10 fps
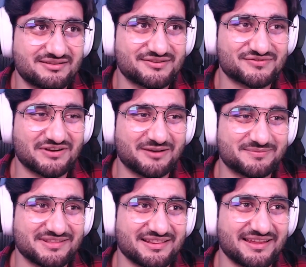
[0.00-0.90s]
Drop
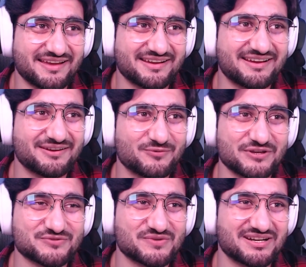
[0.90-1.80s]
the leg.
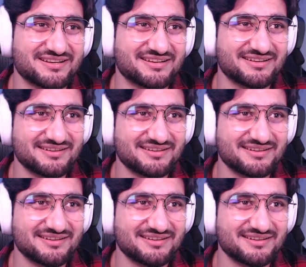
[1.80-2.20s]
Which one?